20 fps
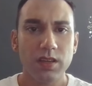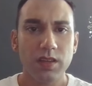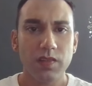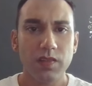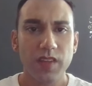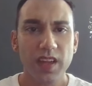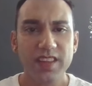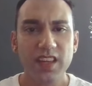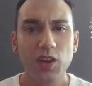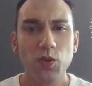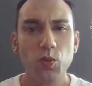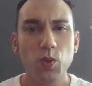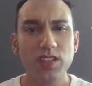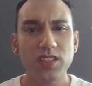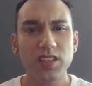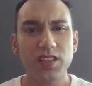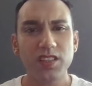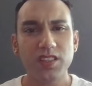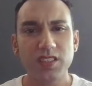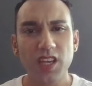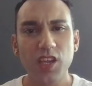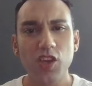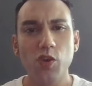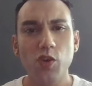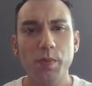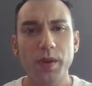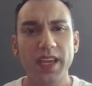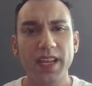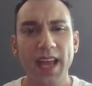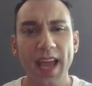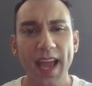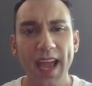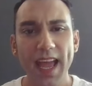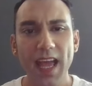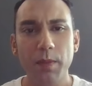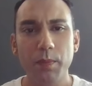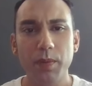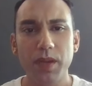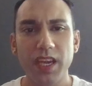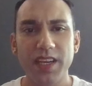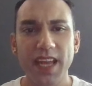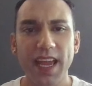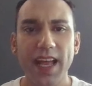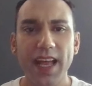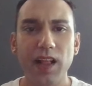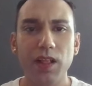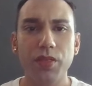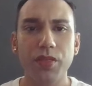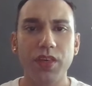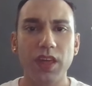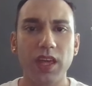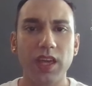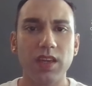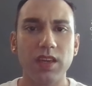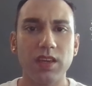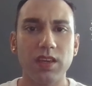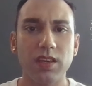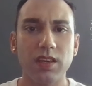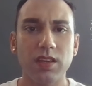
They didn't want to see you being happy and healthy.